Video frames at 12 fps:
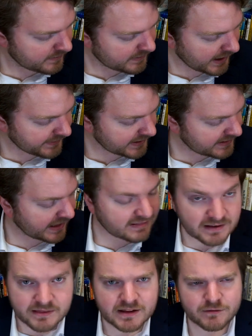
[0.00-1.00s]
Yeah, they
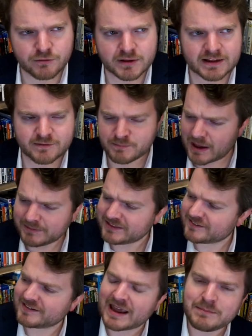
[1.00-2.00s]
did this release maybe
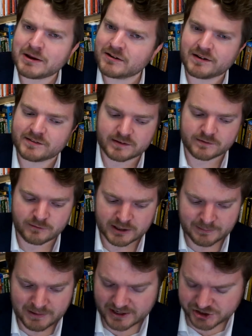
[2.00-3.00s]
the same year as this
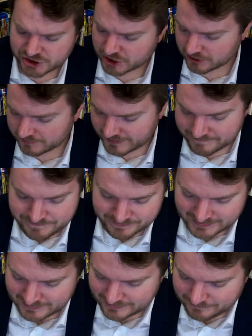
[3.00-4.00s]
one, I'm not sure, but
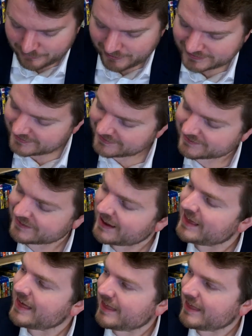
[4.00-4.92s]
the point is,